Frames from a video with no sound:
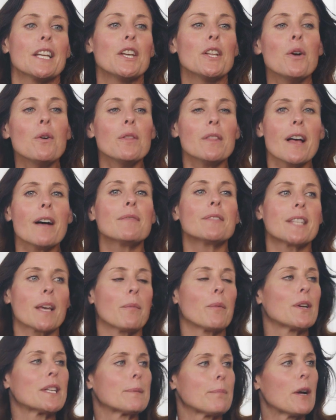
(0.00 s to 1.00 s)
You don't love
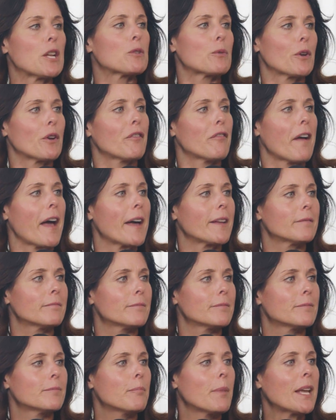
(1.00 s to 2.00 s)
summer as much when you're fat
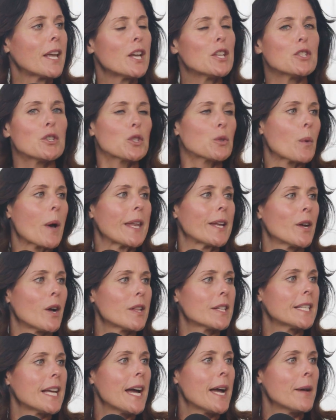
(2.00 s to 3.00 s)
because you're sweating all
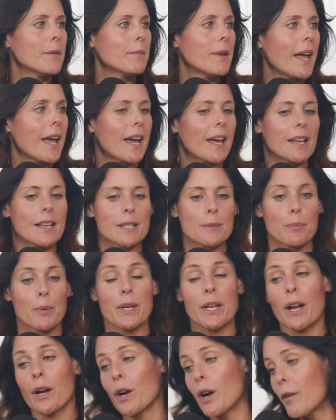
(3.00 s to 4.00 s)
the time and it's
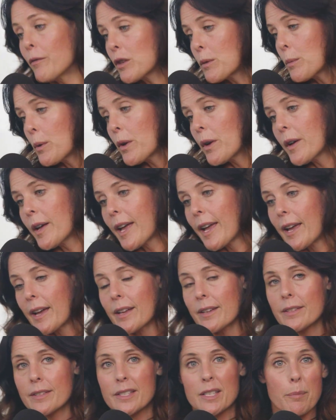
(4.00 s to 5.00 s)
pretty uncomfortable,
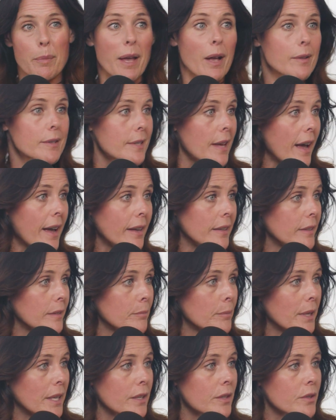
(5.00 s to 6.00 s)
and just to be outside
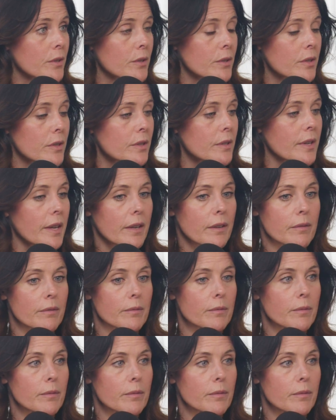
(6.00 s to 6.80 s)
because you're just like,